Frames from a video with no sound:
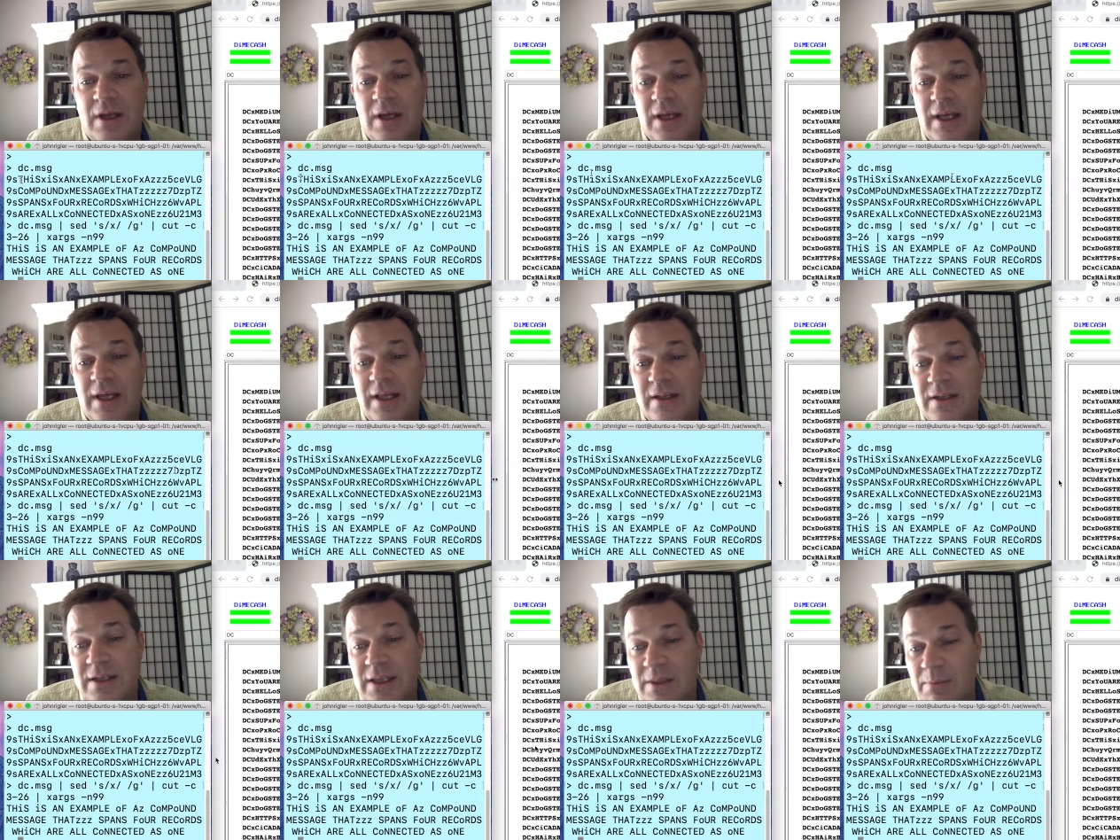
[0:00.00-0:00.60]
and
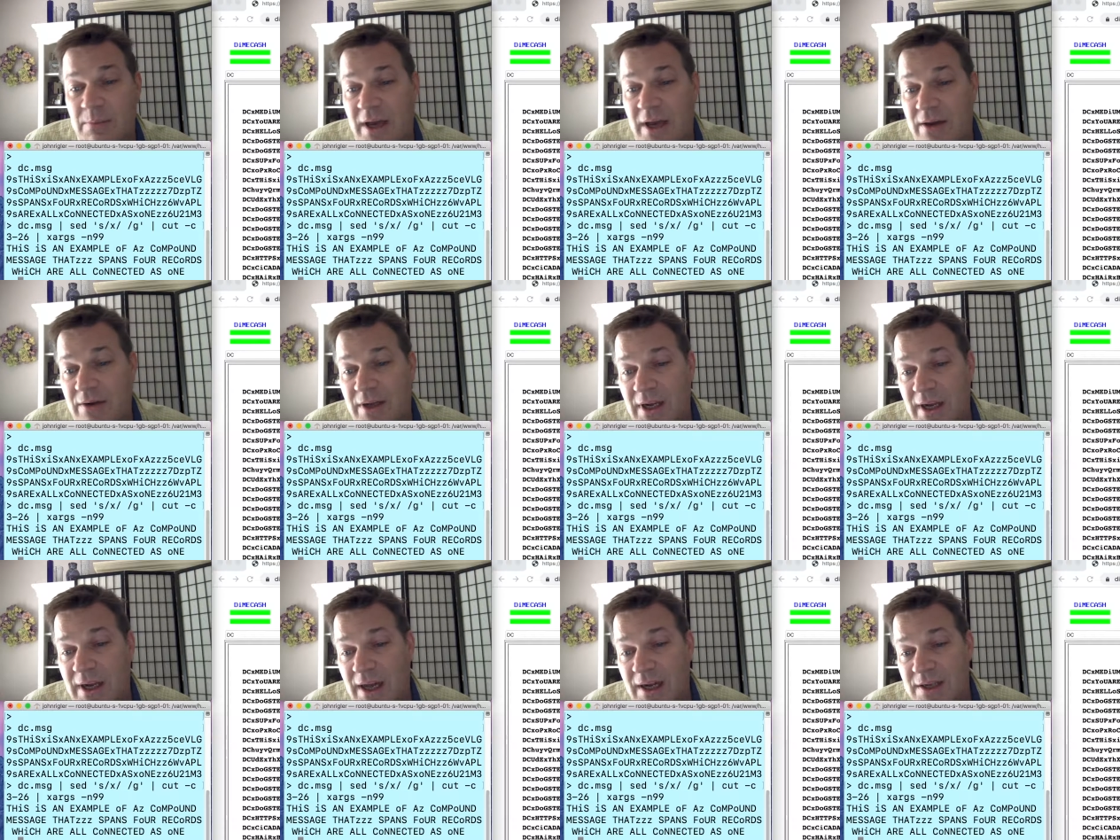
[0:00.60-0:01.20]
the amount can
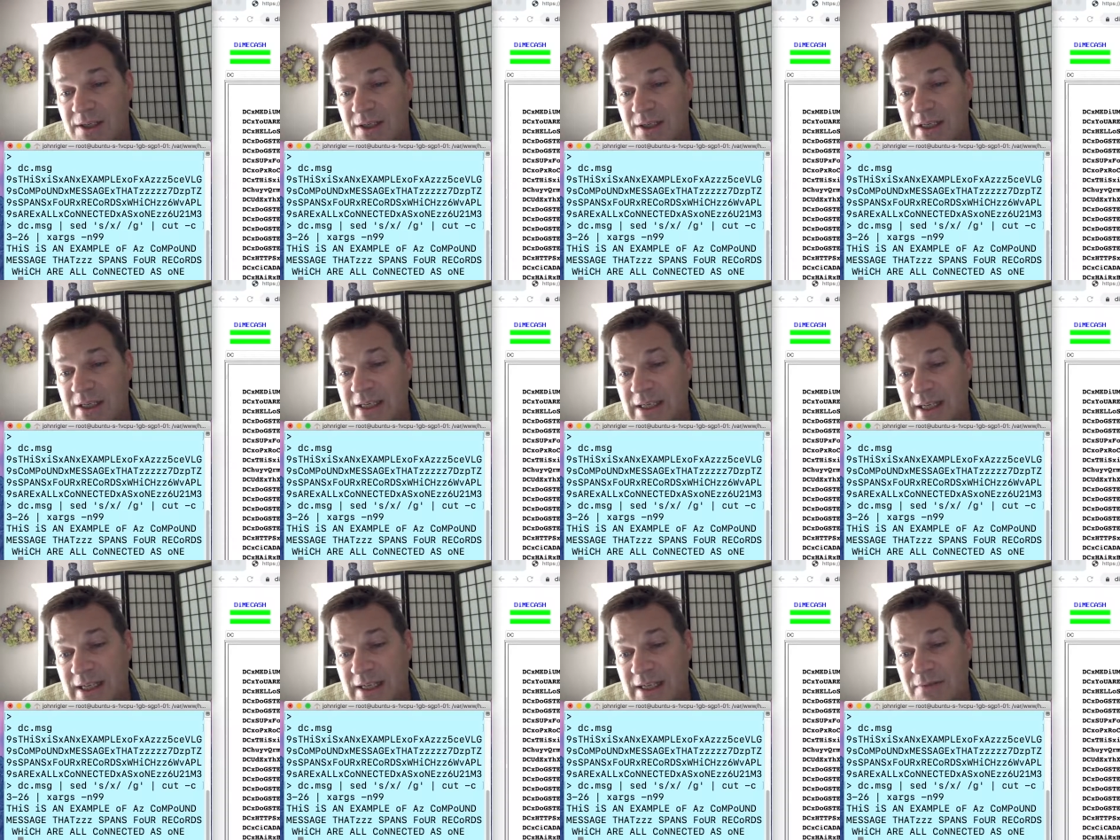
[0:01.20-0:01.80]
actually
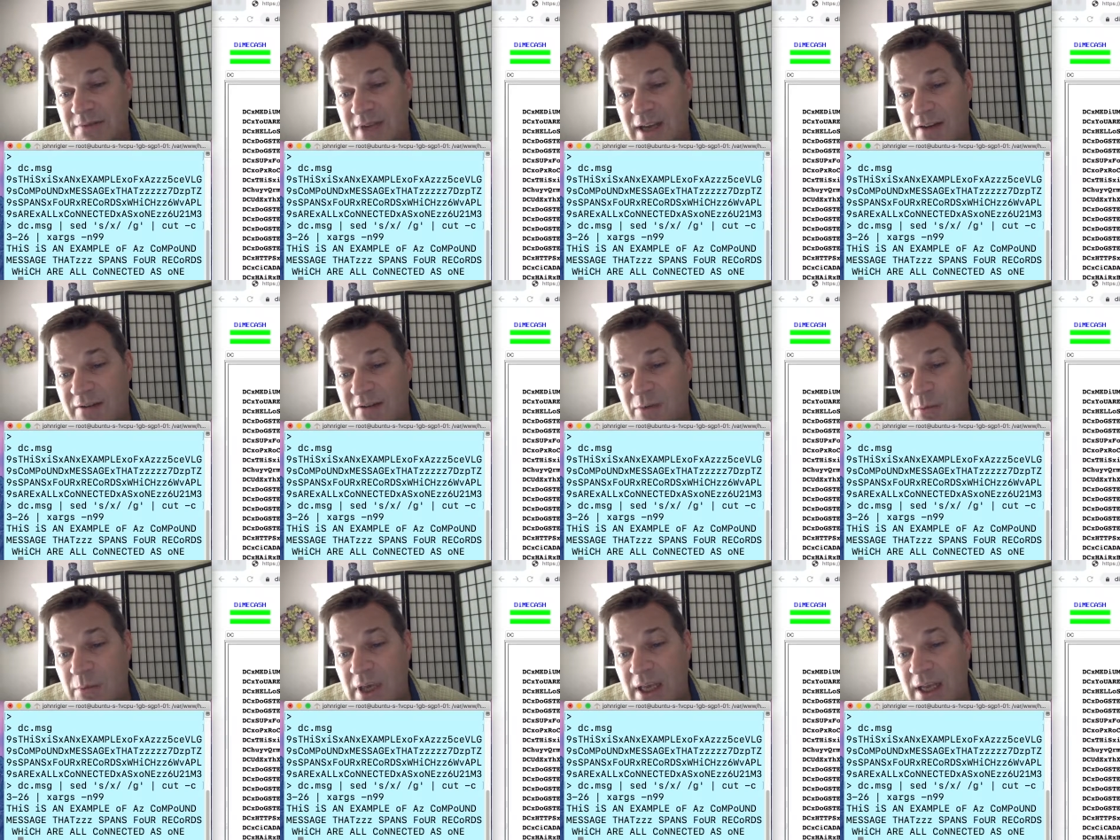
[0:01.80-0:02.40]
even have a
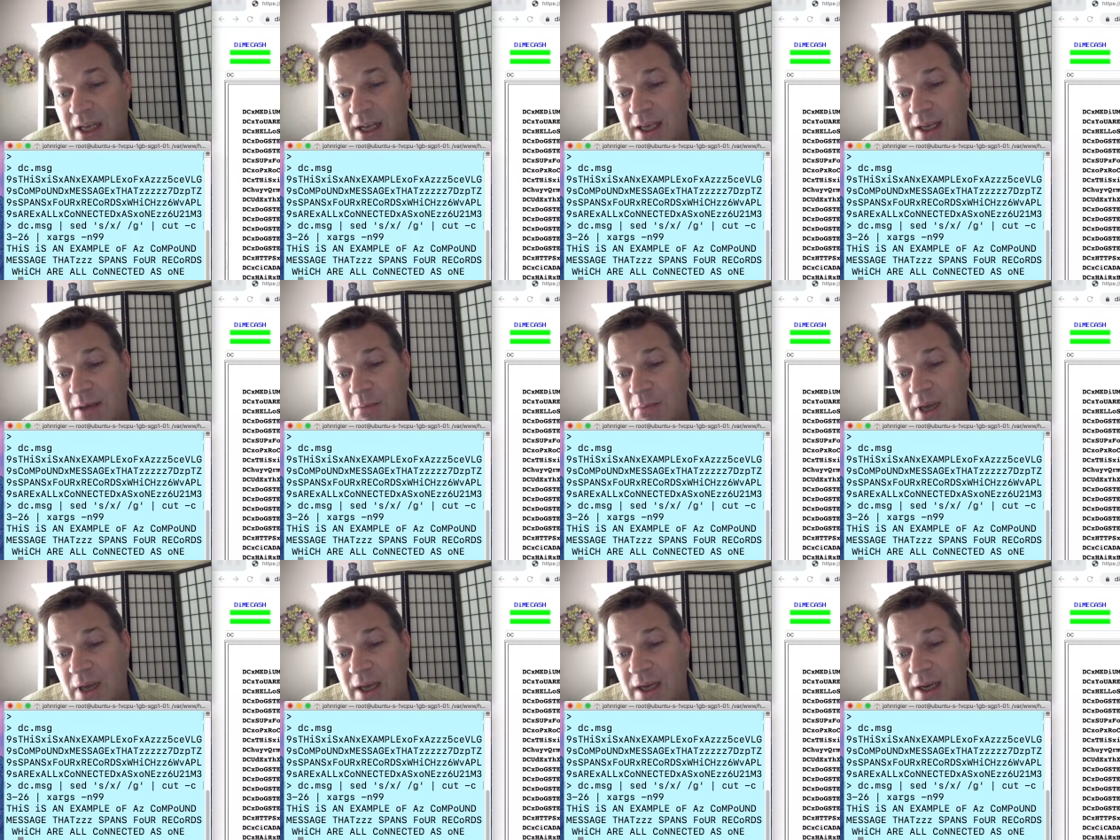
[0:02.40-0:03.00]
meaning
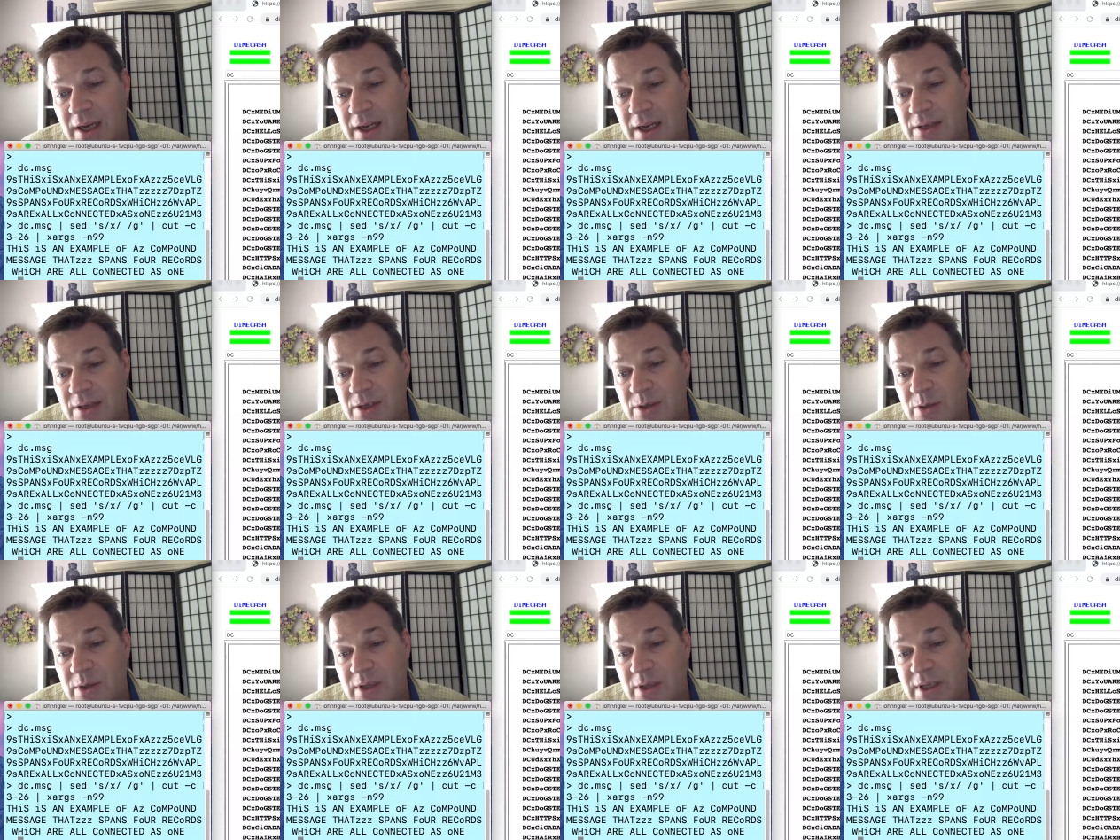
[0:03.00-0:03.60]
embedded
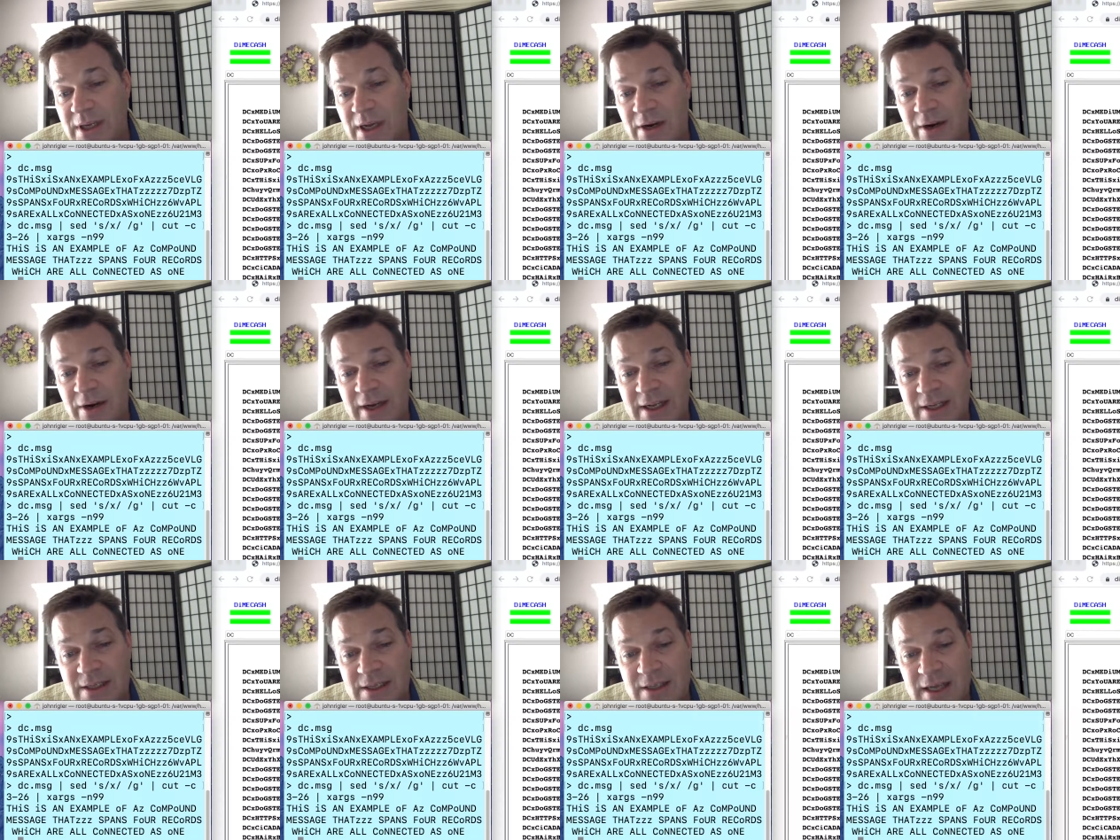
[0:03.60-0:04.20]
into it there, right?